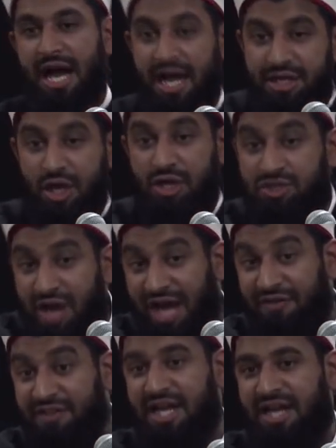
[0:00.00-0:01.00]
and you're
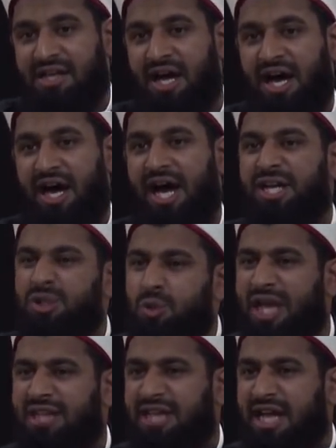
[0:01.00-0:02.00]
driving that car and you
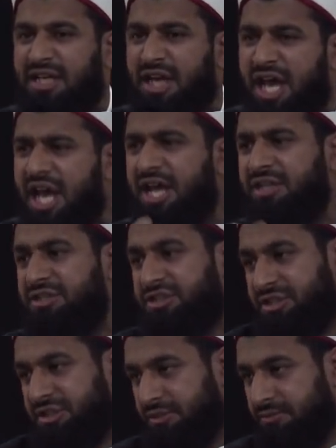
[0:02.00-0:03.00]
get that
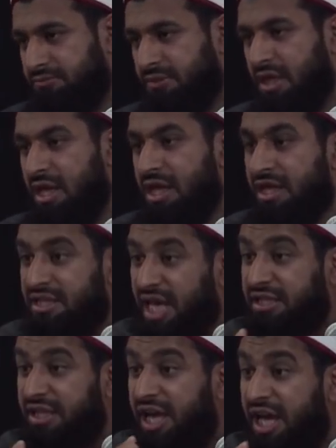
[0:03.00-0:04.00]
urge
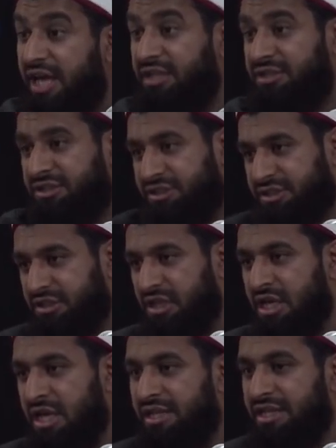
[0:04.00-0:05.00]
that
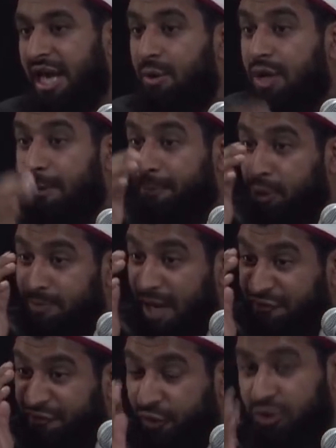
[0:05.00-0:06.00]
I want to put
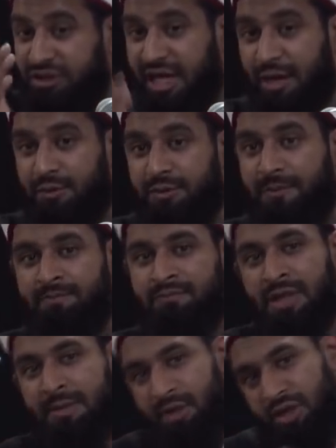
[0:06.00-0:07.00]
my foot down
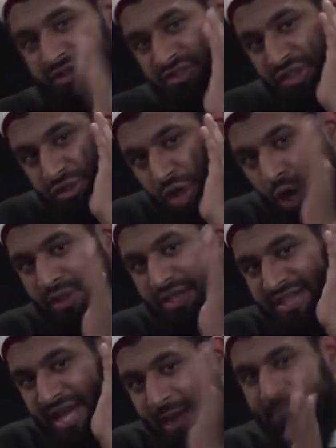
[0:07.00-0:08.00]
because this road
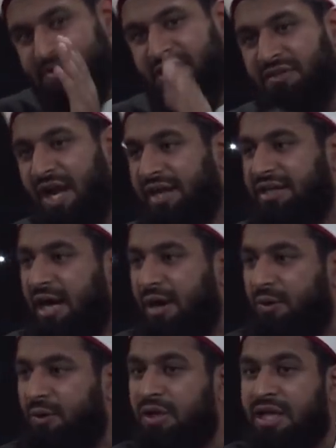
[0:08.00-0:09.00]
is empty right now.